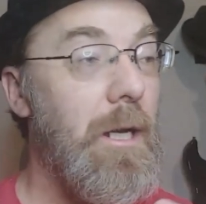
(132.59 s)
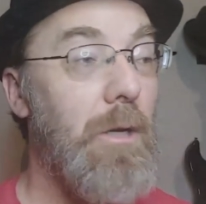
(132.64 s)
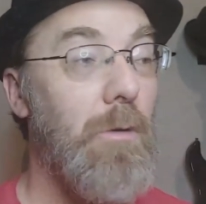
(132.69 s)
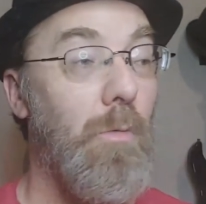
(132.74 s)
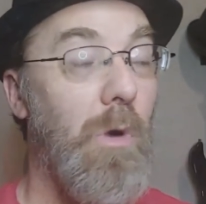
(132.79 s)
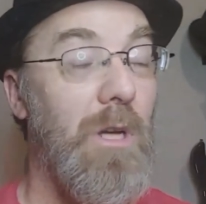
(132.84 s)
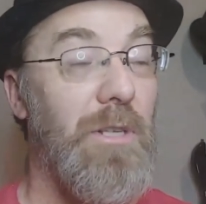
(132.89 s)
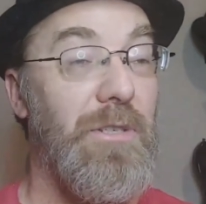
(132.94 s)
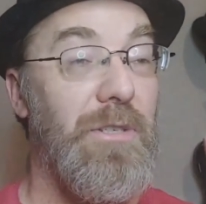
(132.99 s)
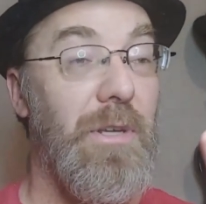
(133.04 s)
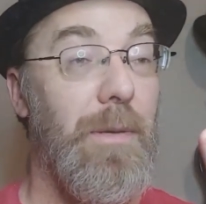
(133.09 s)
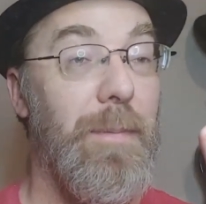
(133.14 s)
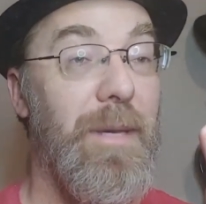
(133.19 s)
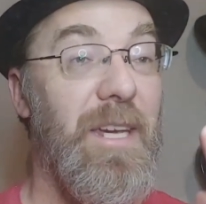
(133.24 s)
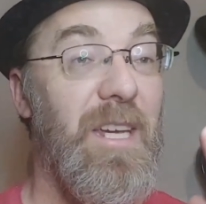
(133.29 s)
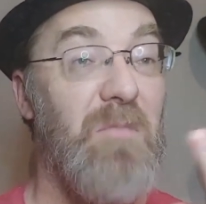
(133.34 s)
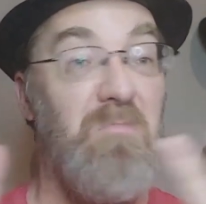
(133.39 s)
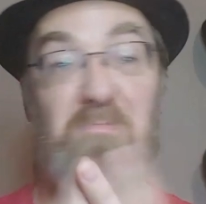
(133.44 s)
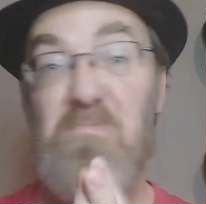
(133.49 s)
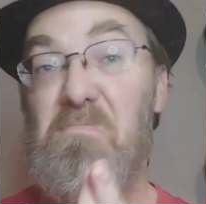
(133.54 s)
You want to see
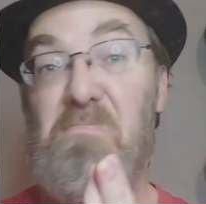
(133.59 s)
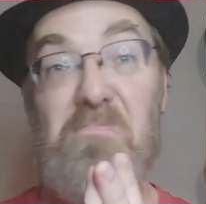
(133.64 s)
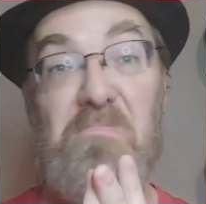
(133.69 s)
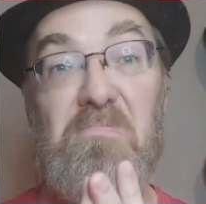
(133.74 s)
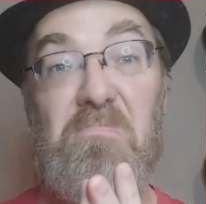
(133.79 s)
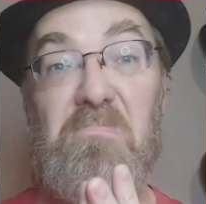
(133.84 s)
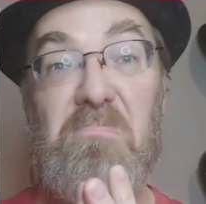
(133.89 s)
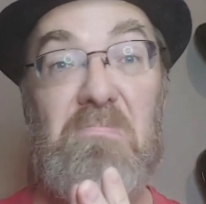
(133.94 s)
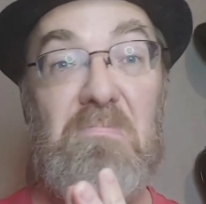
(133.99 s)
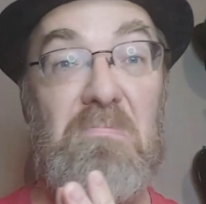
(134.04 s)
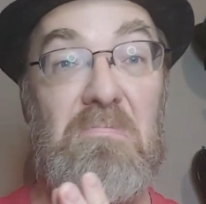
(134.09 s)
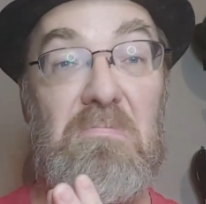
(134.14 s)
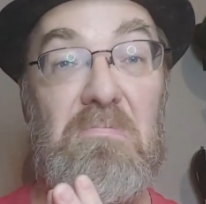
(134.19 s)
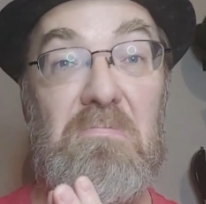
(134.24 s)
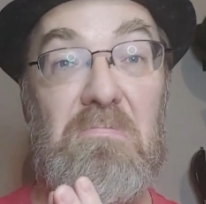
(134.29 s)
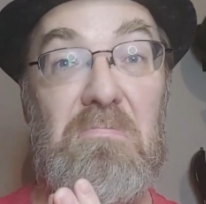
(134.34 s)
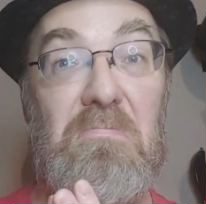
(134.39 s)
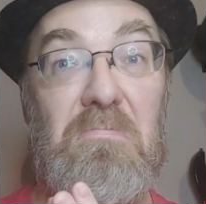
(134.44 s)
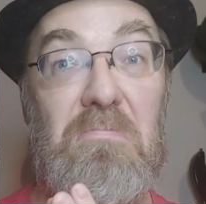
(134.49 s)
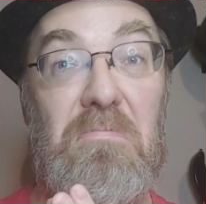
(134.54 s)
me?
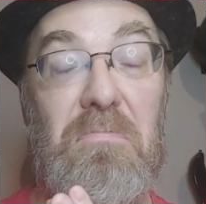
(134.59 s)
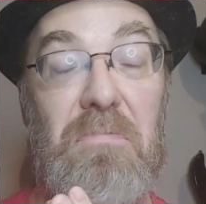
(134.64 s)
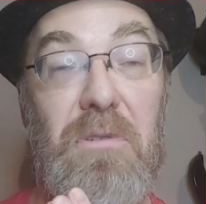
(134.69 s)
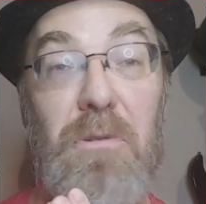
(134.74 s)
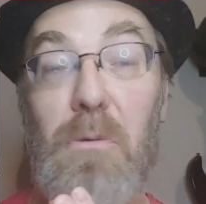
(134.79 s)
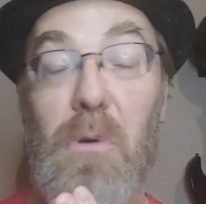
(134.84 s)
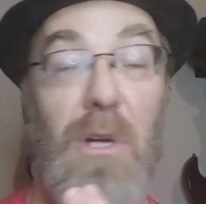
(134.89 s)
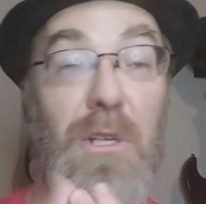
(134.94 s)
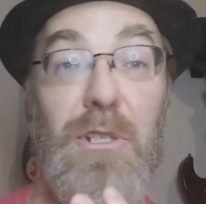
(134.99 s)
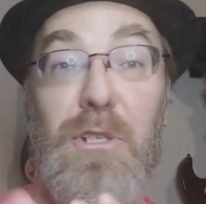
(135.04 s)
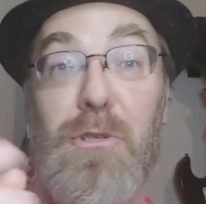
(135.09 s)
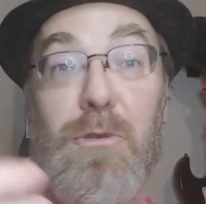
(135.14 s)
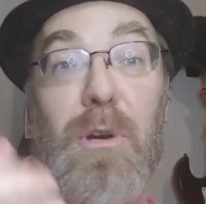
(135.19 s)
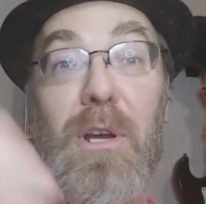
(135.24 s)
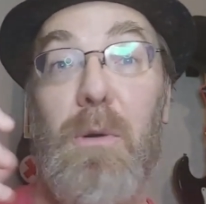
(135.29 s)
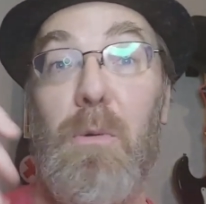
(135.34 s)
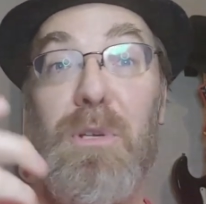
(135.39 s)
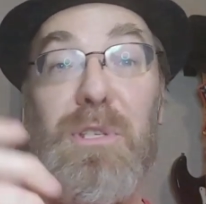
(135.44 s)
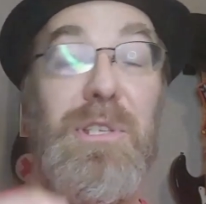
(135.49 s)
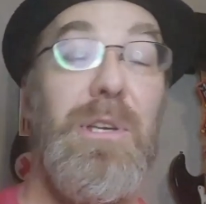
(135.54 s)
Do you want to just drink
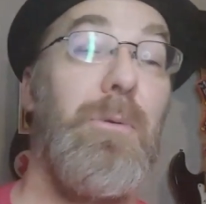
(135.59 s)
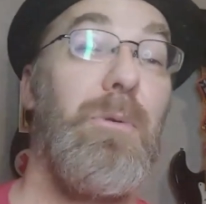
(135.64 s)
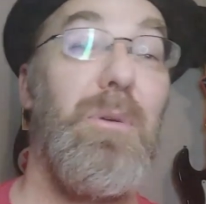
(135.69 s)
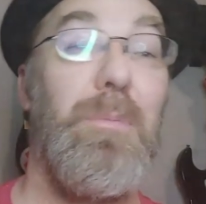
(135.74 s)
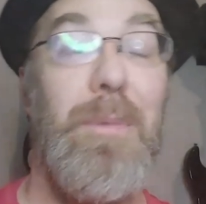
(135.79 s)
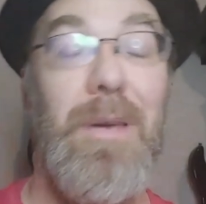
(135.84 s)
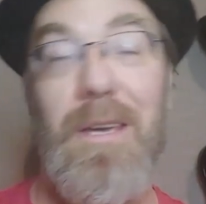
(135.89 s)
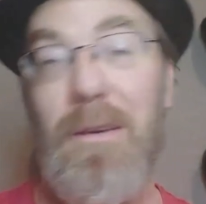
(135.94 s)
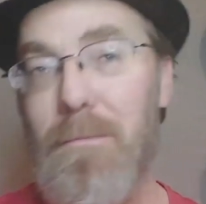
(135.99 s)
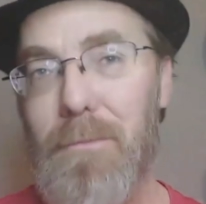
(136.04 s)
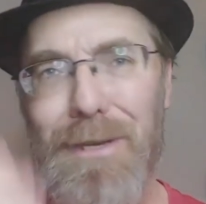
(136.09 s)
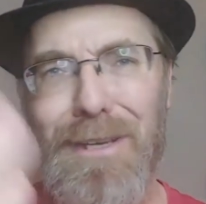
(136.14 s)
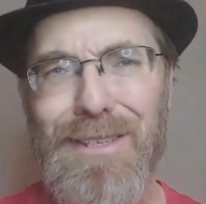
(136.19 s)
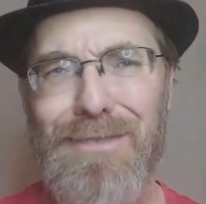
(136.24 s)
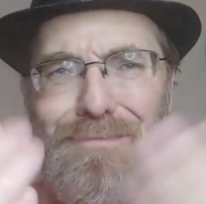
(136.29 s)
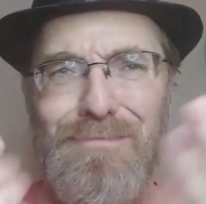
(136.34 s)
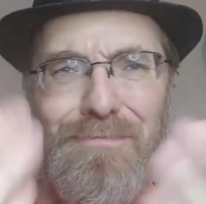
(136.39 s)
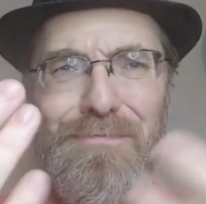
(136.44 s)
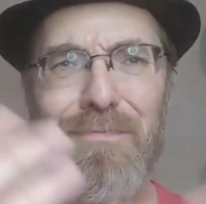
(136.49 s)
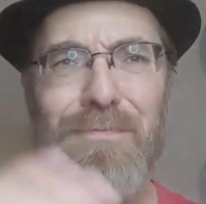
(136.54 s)
whiskey with me and we
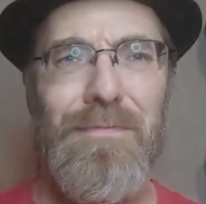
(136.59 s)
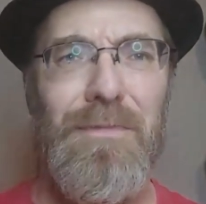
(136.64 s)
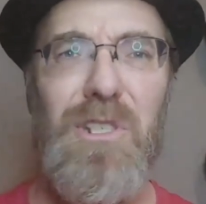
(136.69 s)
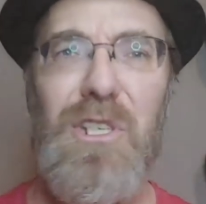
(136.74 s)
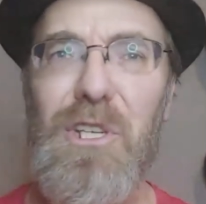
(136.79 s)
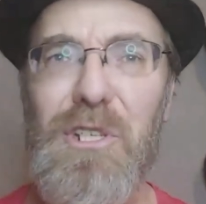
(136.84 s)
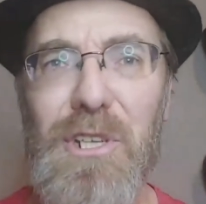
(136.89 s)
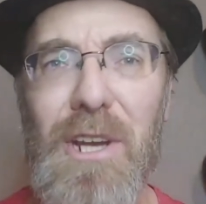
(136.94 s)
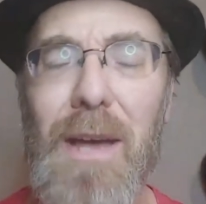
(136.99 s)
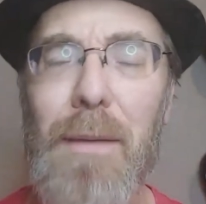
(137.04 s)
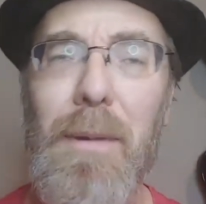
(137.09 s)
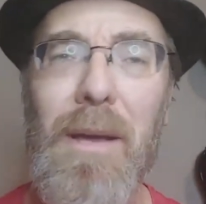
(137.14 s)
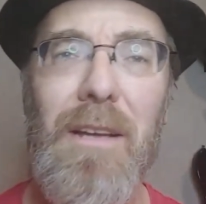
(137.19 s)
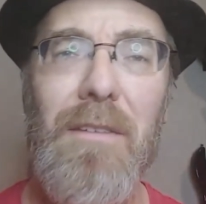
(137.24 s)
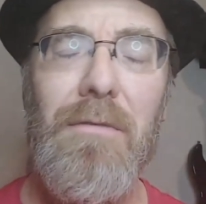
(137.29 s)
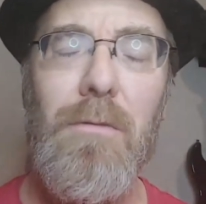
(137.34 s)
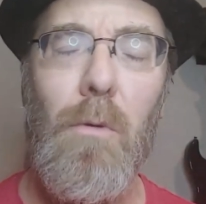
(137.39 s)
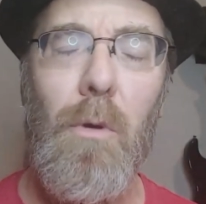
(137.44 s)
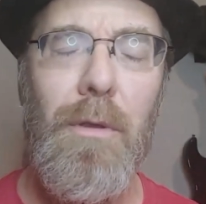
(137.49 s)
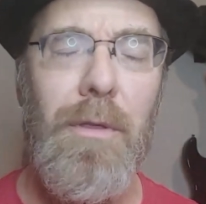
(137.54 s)
can chit chat back and
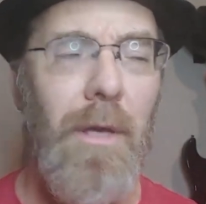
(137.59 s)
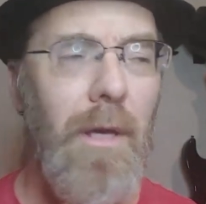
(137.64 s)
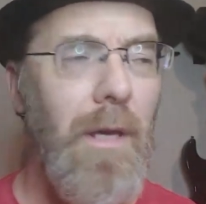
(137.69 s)
forth?